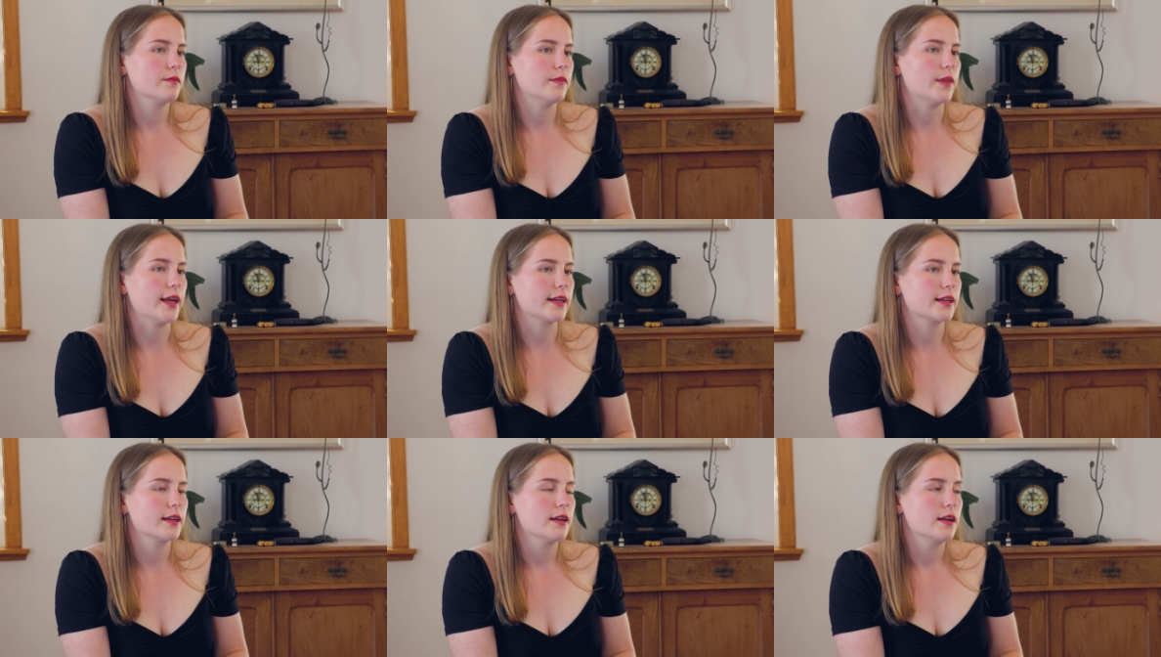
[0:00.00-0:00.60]
Yeah.
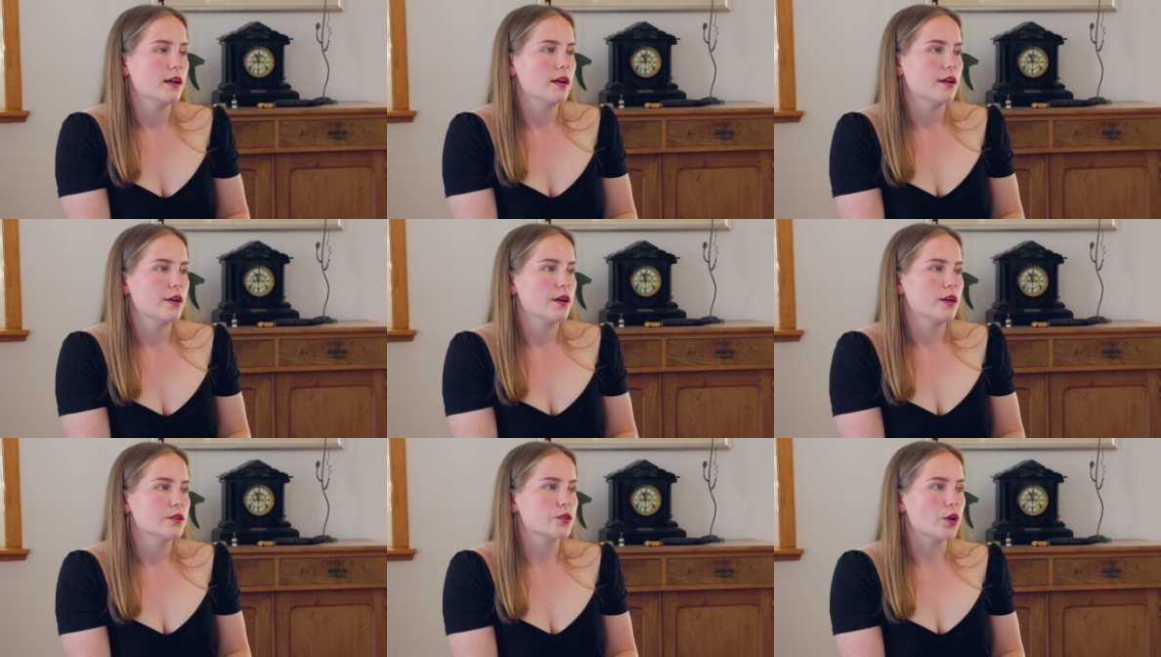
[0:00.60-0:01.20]
Like,
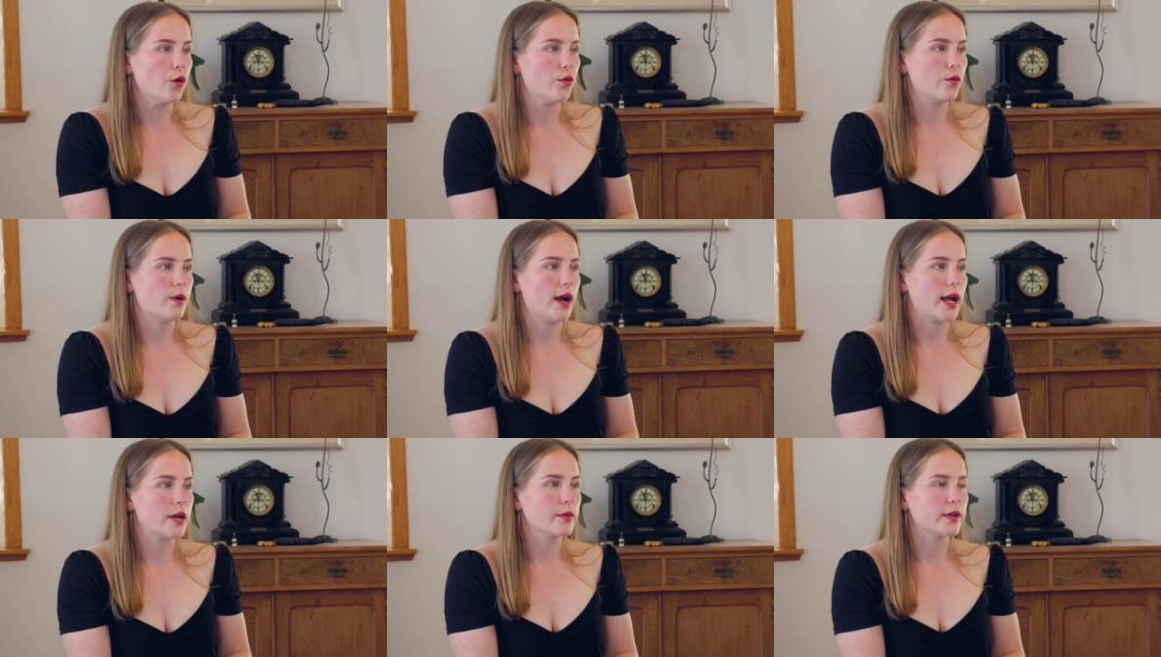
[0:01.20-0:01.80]

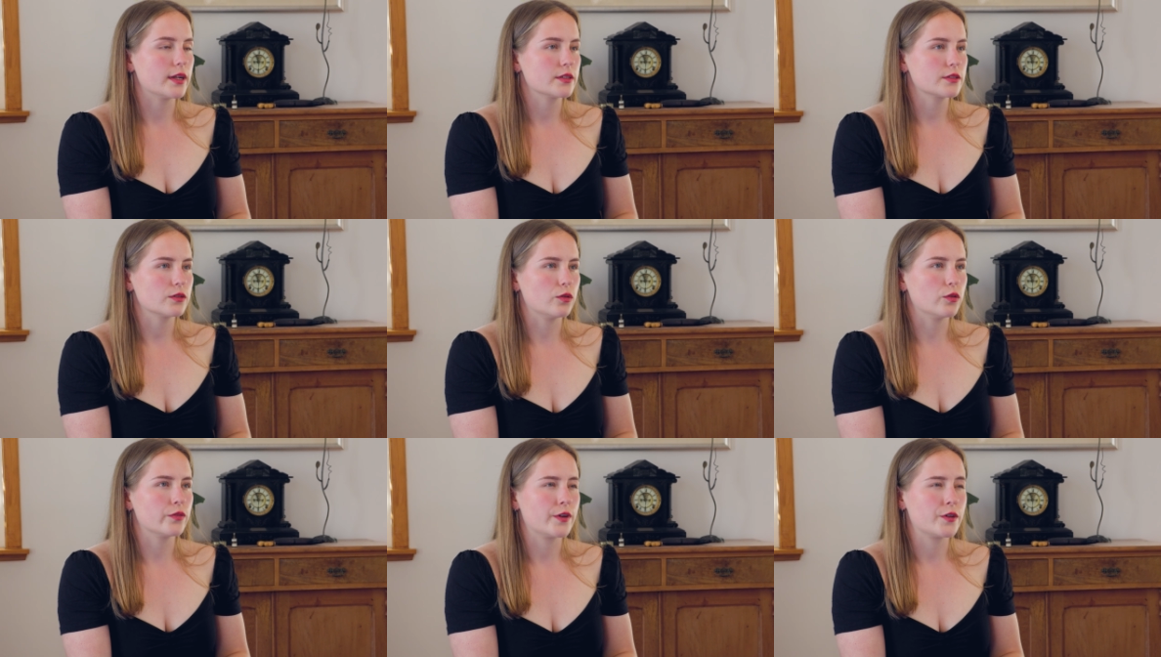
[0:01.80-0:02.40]
so I went
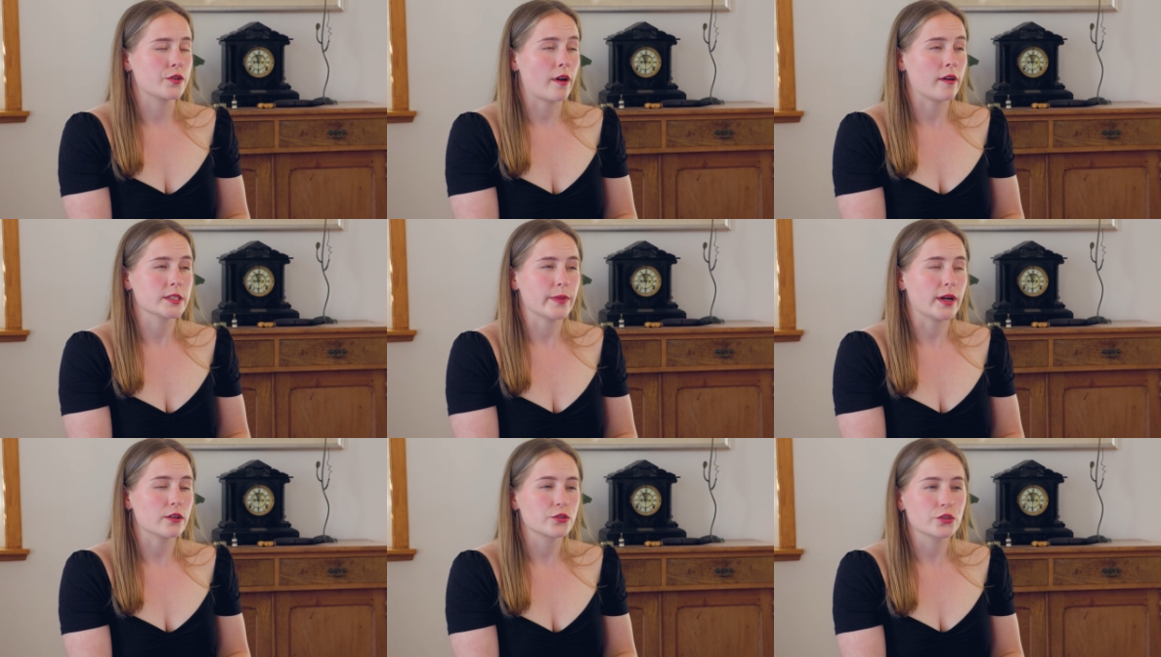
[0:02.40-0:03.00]
into the orphanage when I
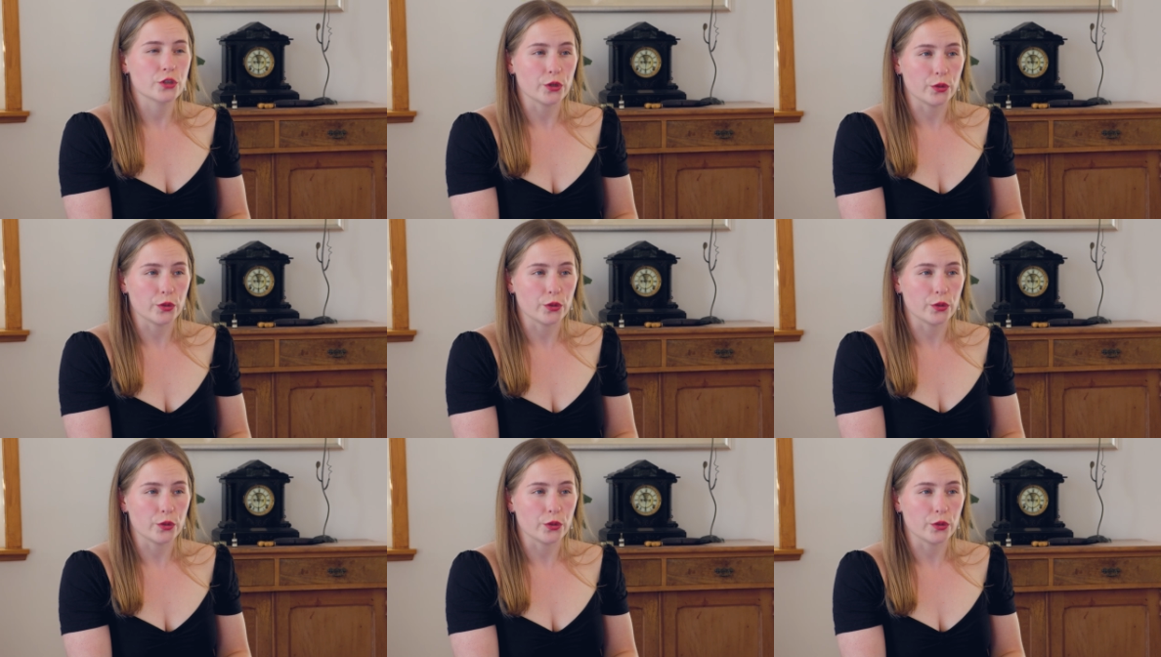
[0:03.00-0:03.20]
was about